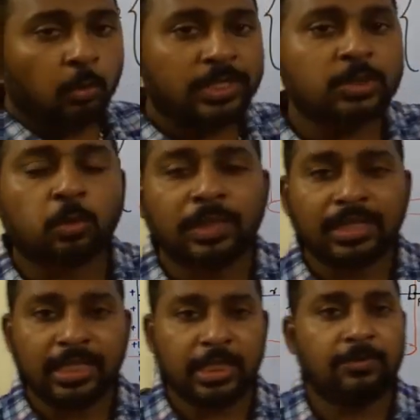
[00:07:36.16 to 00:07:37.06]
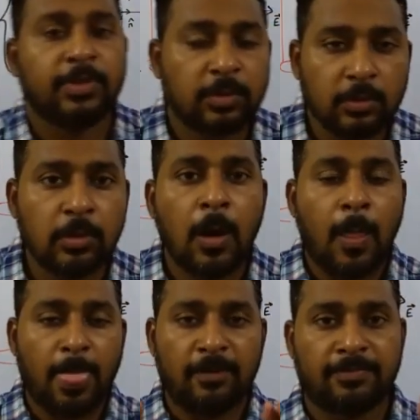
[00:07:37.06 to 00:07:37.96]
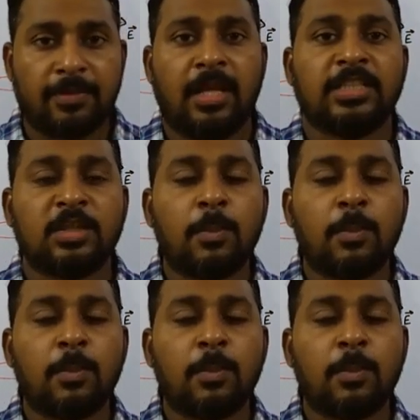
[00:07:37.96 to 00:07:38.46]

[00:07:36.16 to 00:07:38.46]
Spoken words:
which will give you the flux